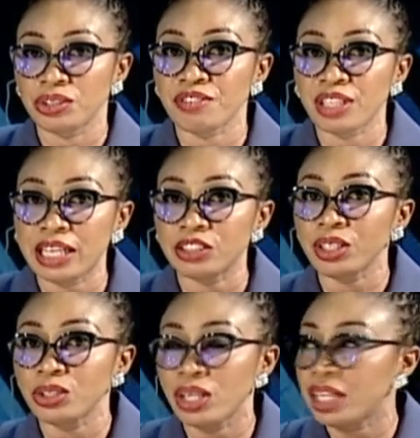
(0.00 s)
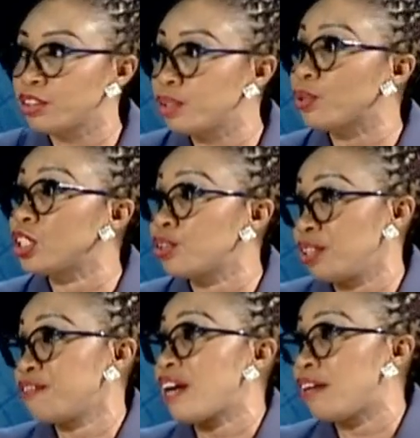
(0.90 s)
for Nigeria to get
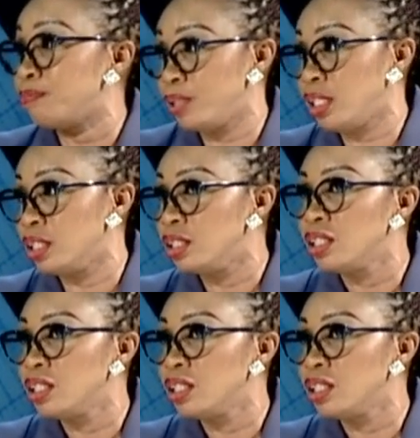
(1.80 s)
$3.35 billion,